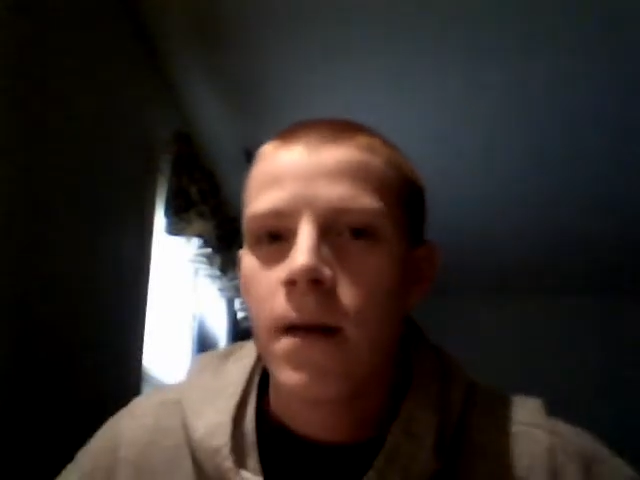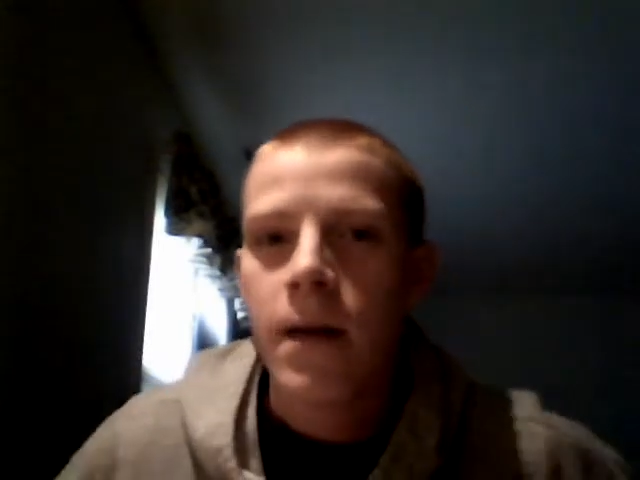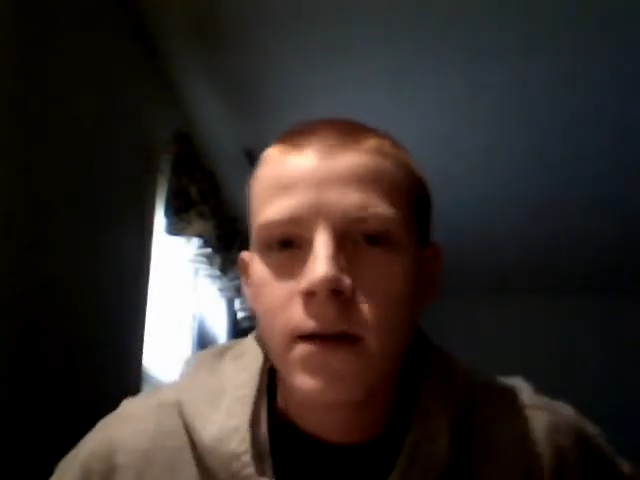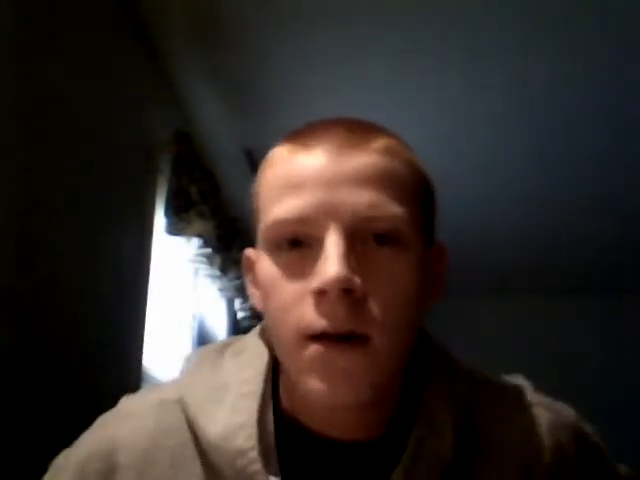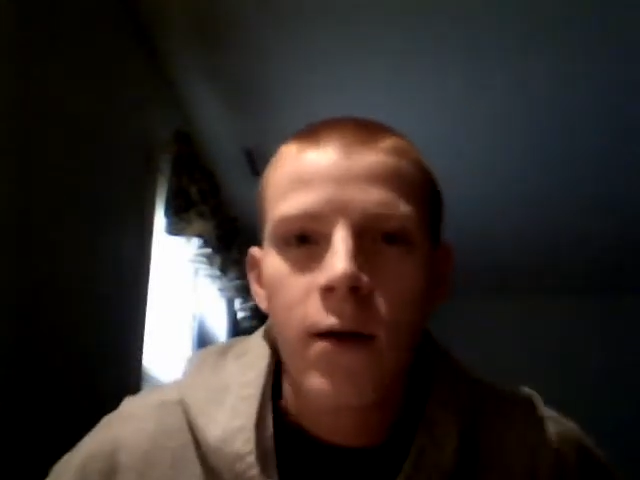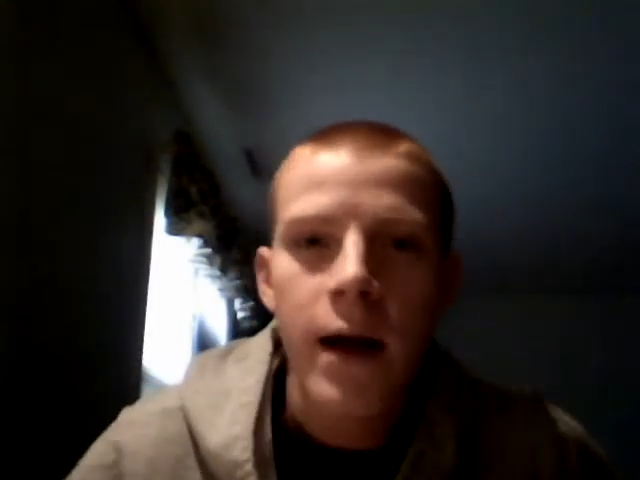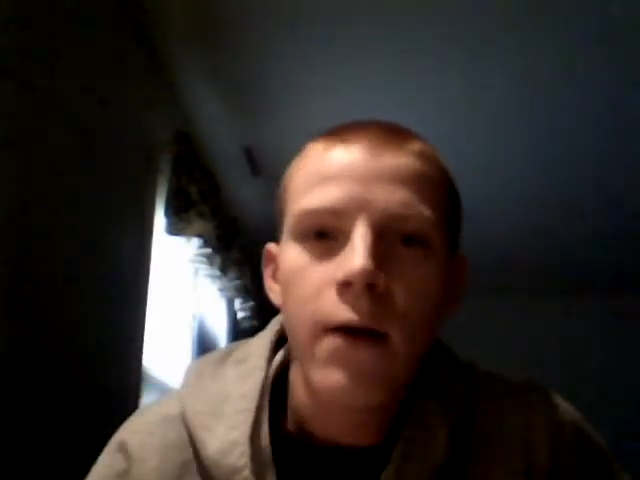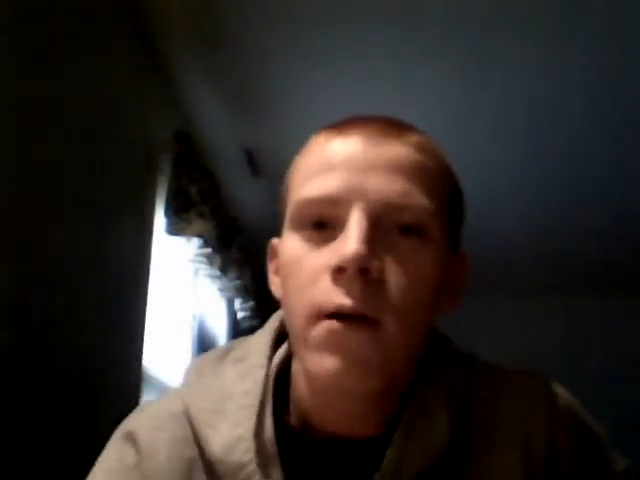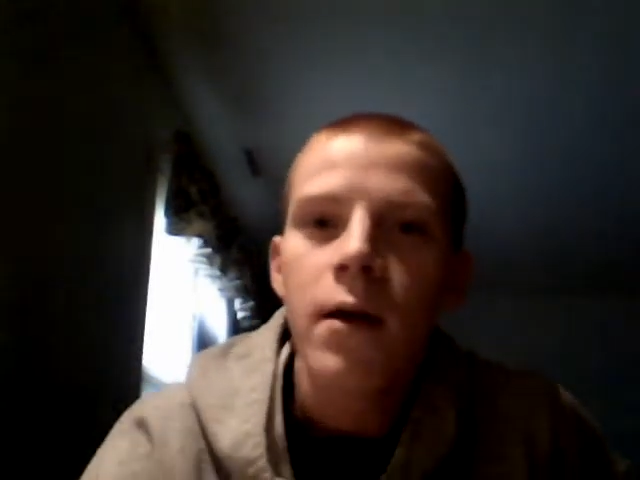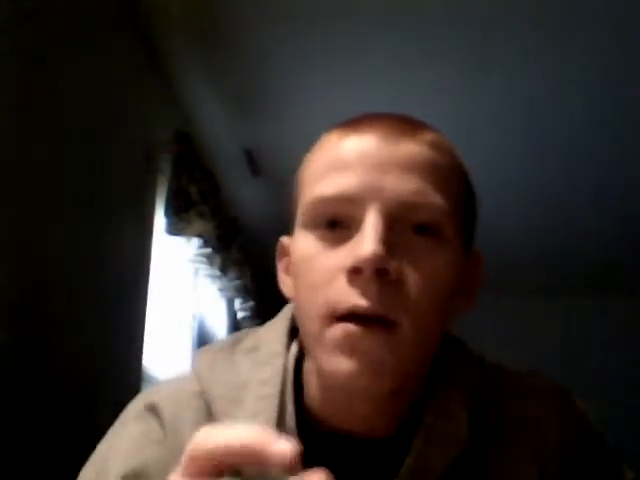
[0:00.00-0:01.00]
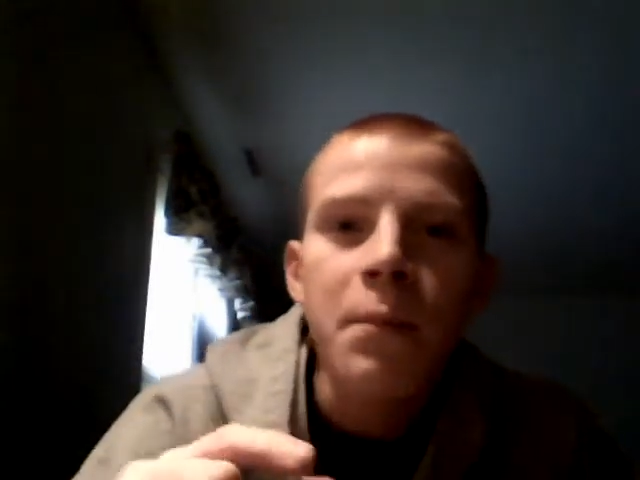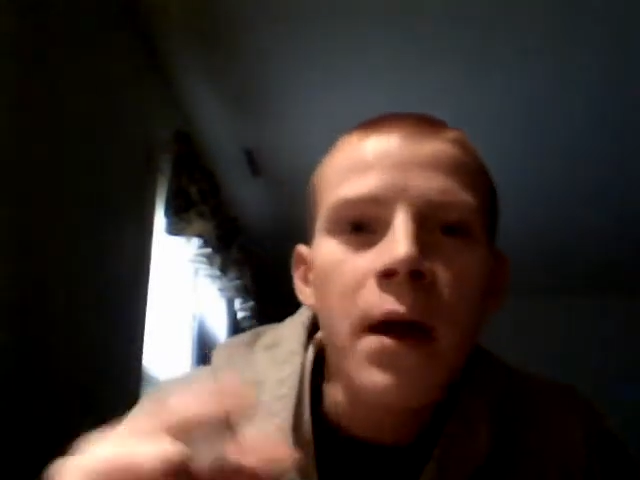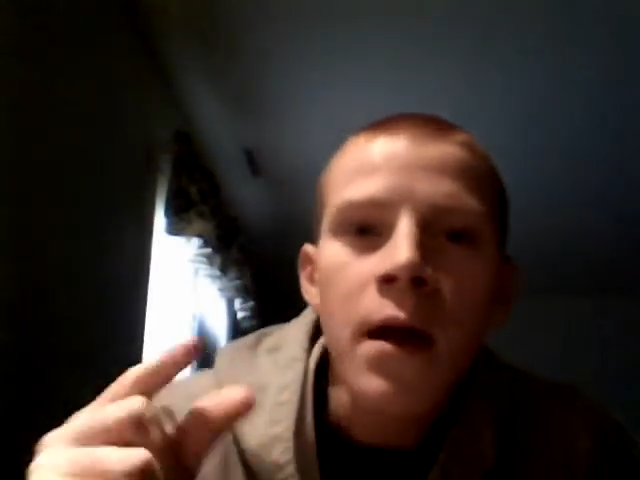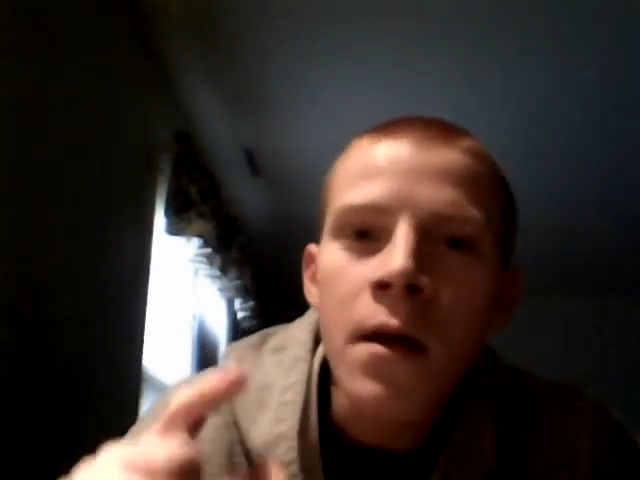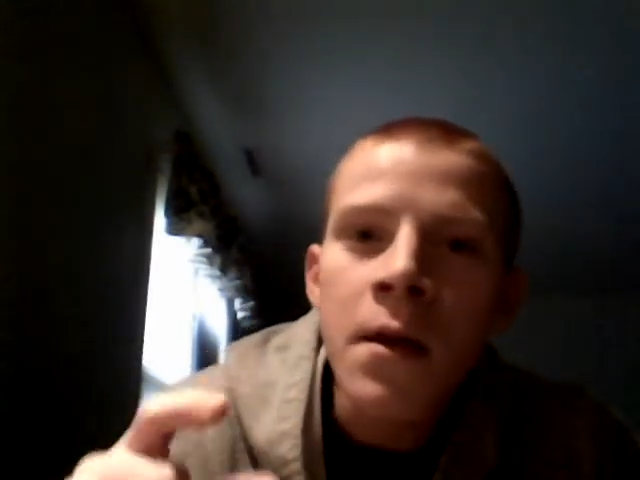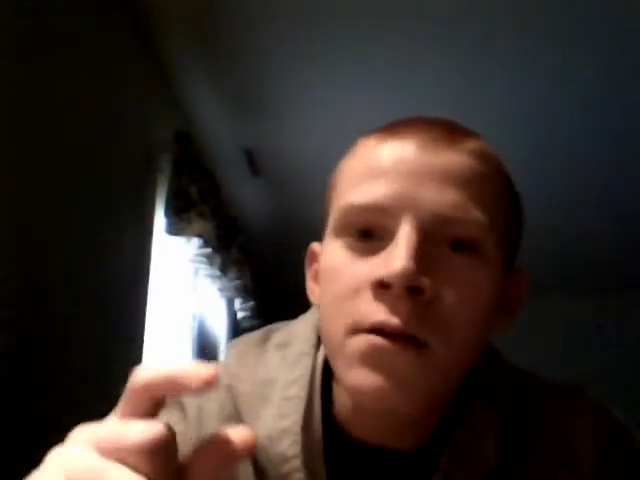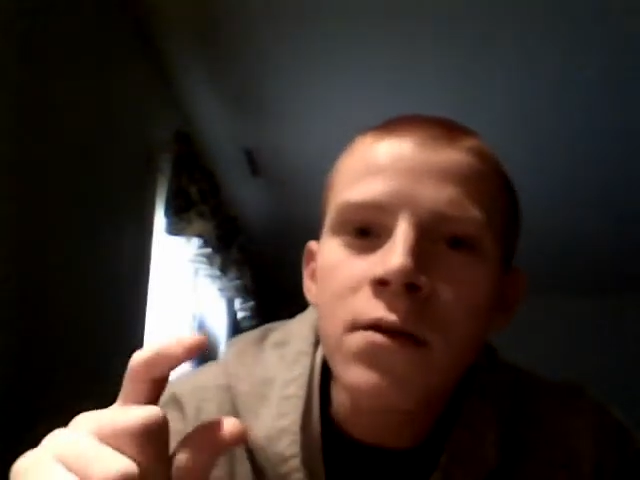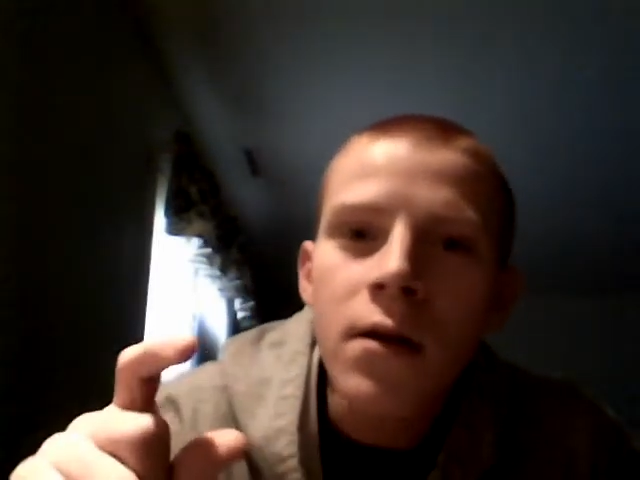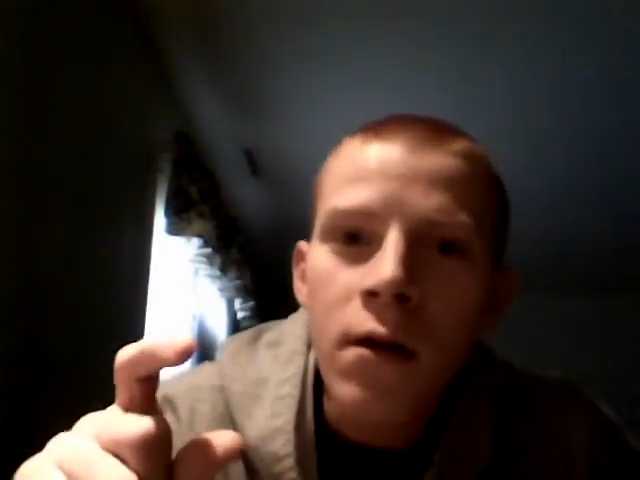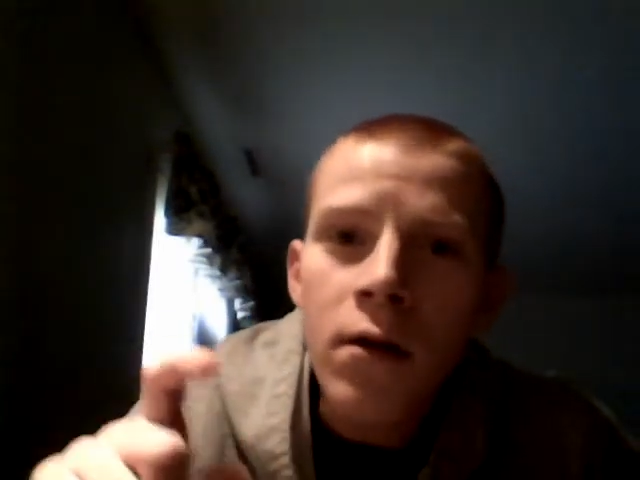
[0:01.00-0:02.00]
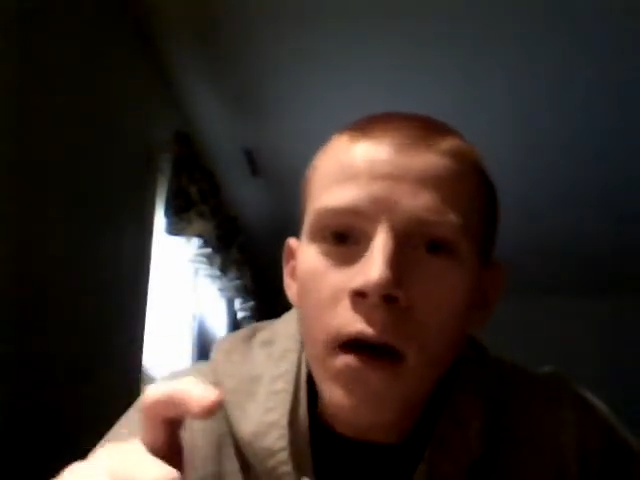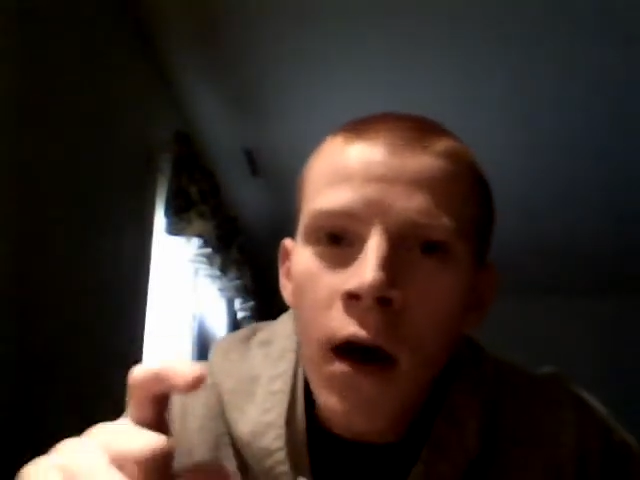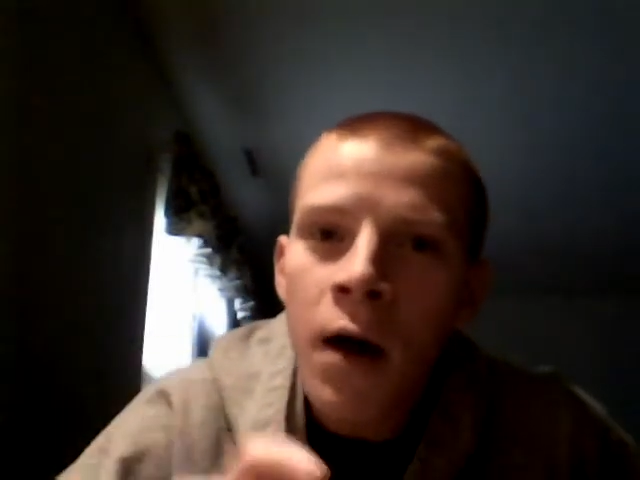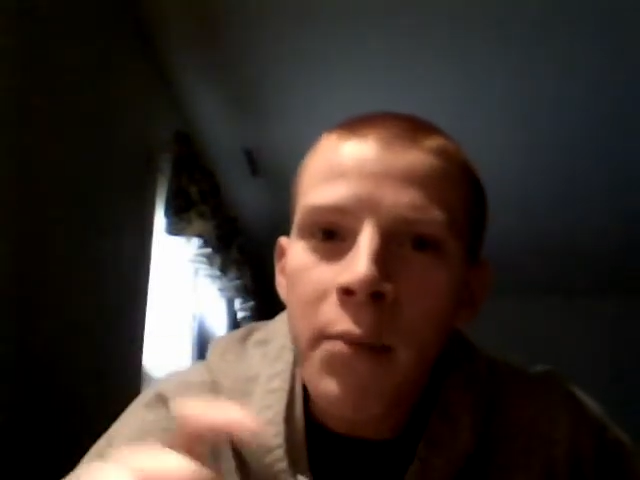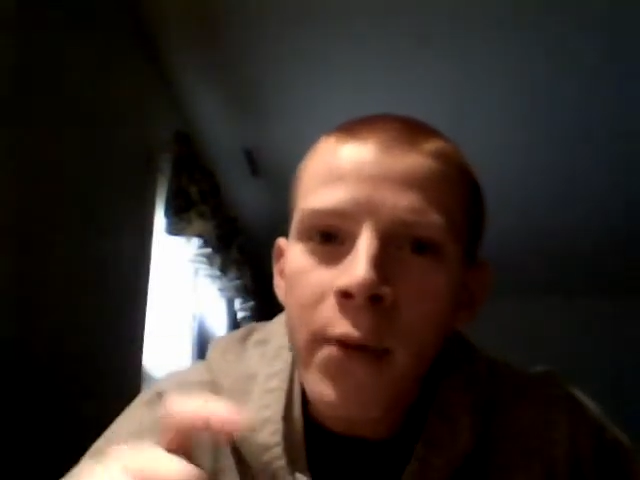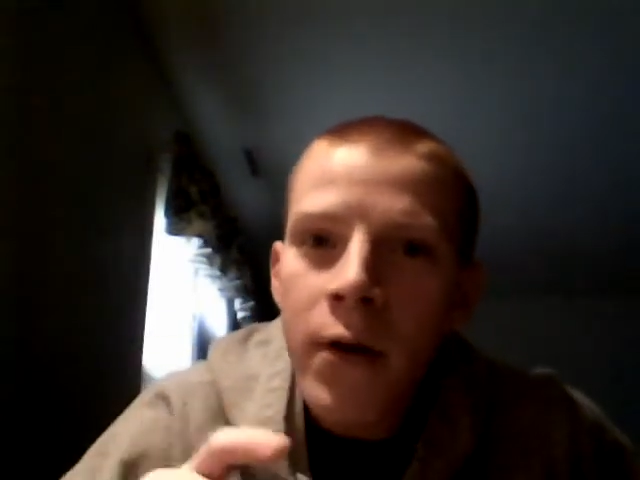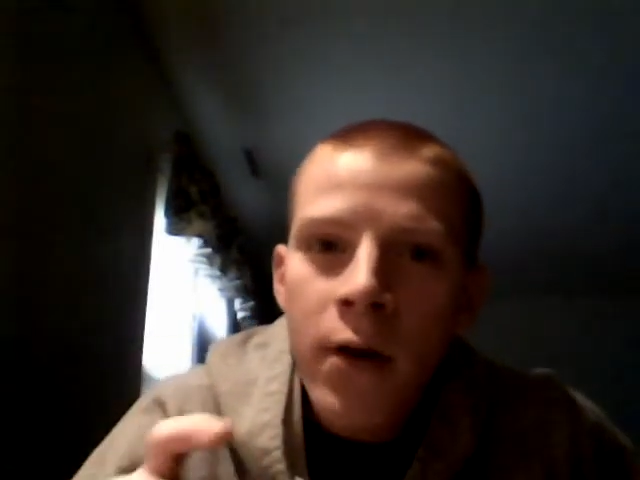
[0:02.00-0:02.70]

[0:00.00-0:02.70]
They said, okay, I want you to pee in this little cup